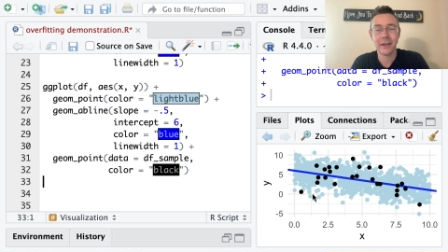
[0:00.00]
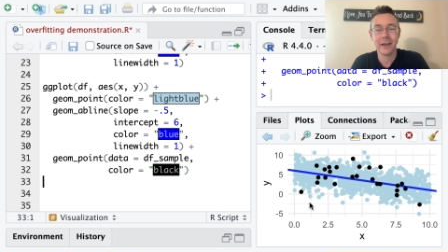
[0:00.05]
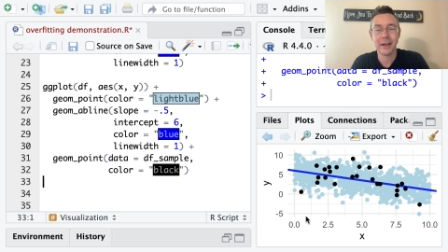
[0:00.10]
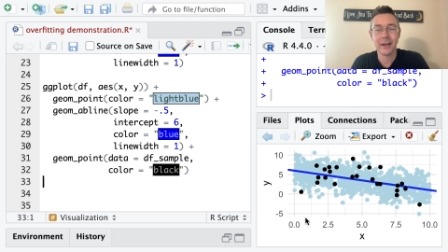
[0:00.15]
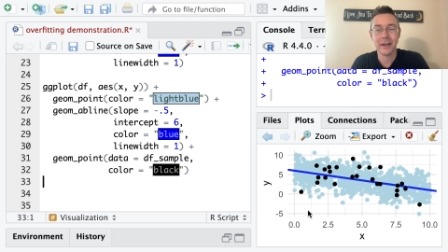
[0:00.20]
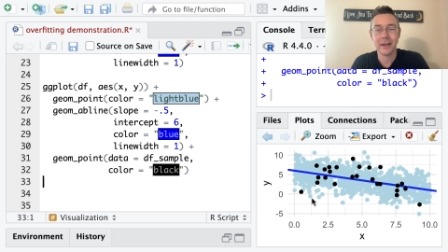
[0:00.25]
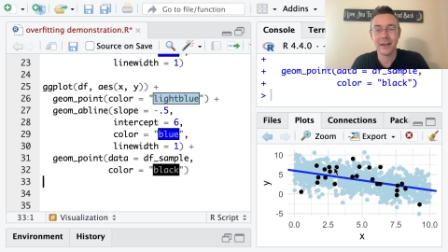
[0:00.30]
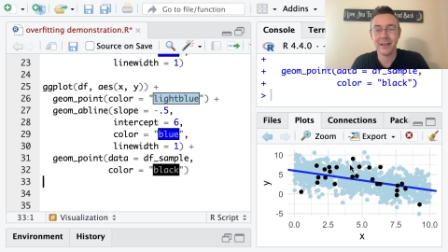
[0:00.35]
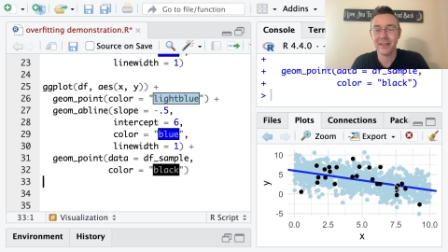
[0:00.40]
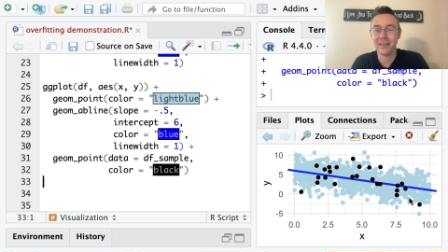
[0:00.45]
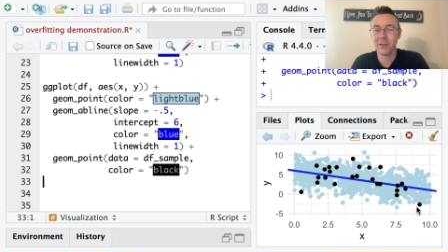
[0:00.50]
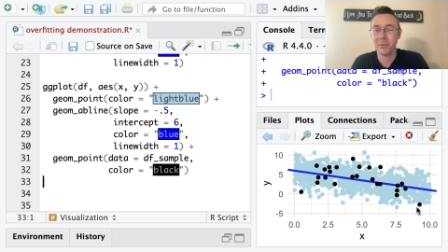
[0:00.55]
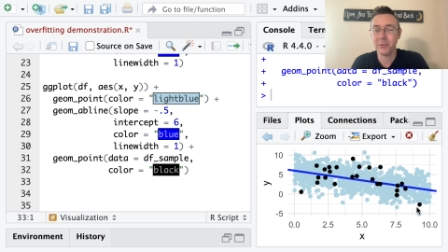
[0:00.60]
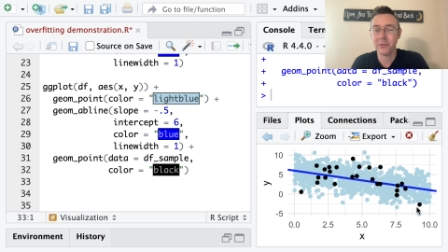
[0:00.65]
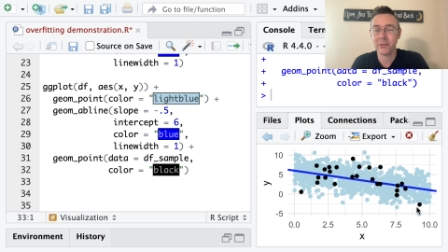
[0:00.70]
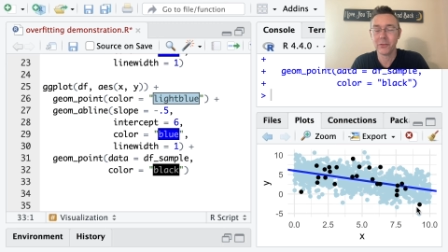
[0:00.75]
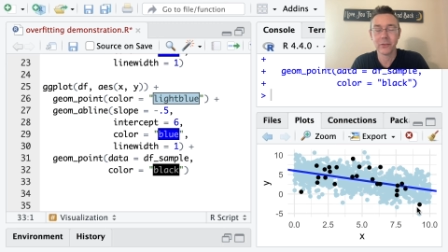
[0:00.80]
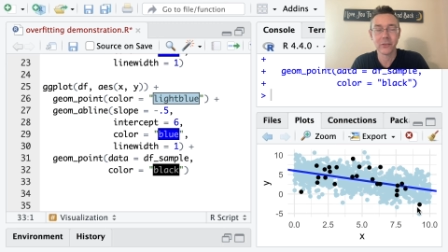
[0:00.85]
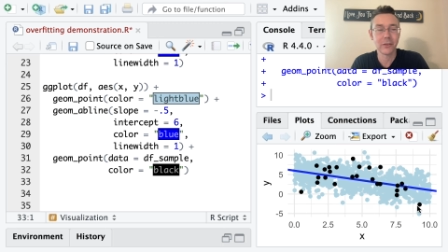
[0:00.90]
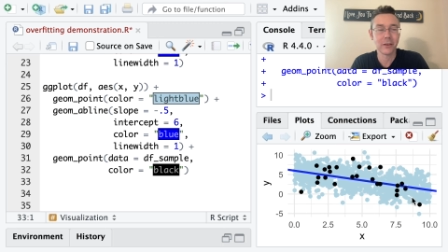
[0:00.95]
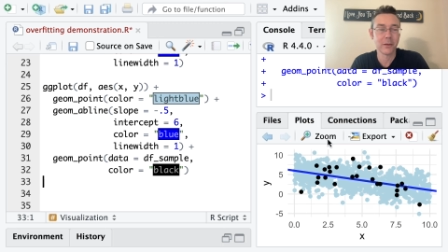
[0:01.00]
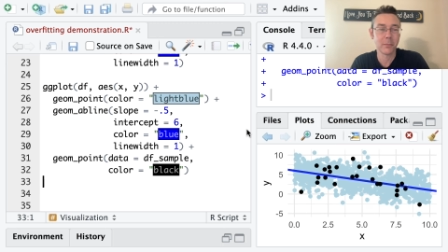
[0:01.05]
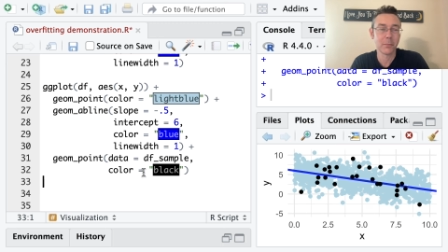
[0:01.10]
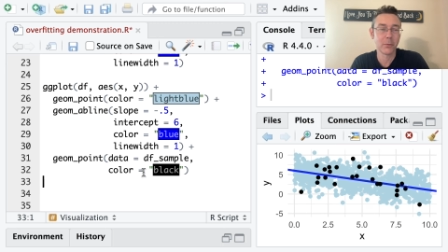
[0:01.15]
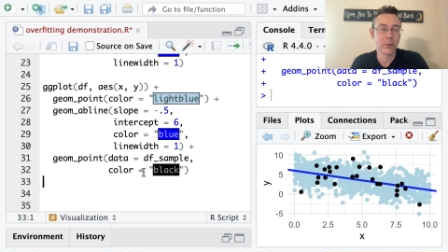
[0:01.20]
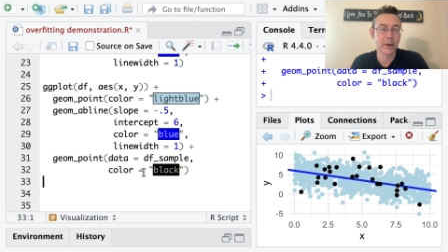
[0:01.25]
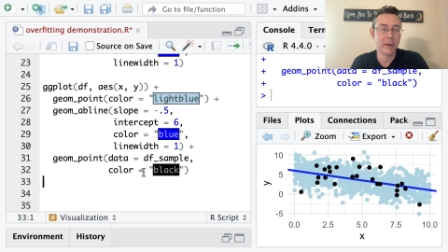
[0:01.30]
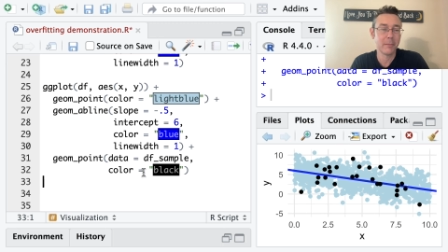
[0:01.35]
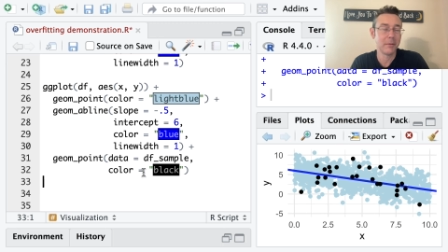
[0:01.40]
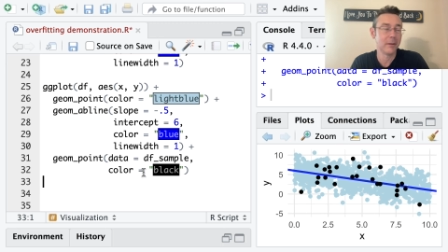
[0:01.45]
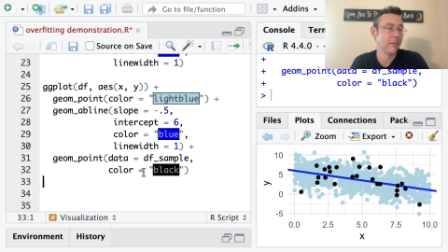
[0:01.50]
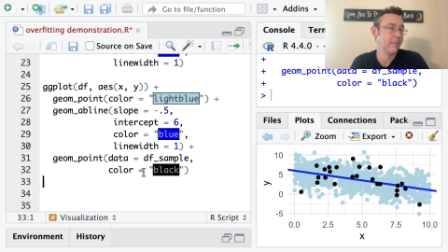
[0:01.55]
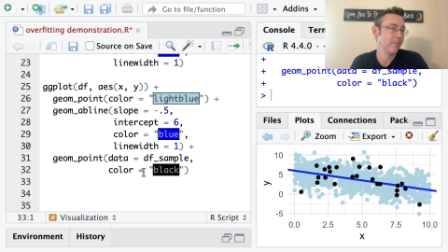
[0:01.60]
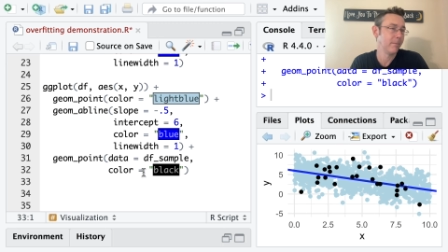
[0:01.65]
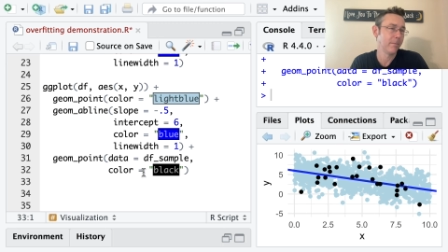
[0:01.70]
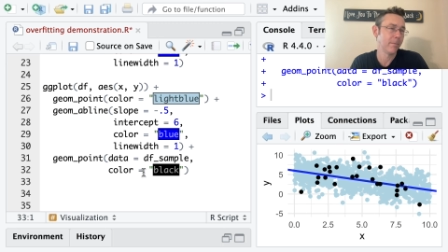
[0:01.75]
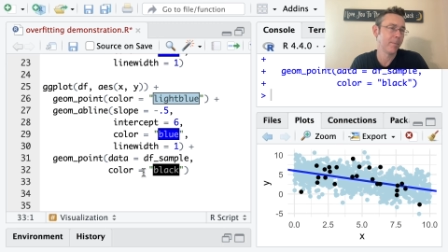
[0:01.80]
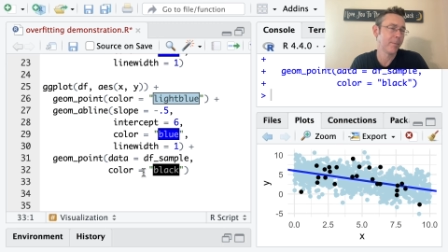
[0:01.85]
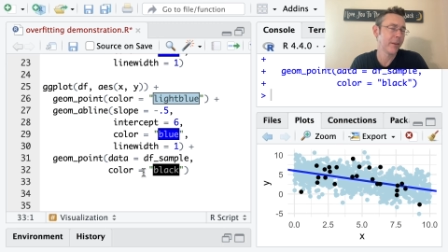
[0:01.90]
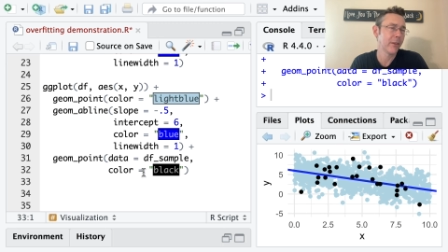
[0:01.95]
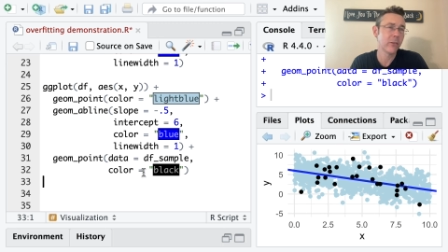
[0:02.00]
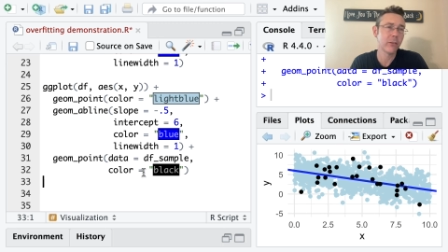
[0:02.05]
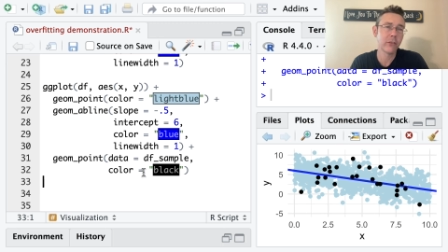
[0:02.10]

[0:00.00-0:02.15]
uh, almost looks like a parabola. That's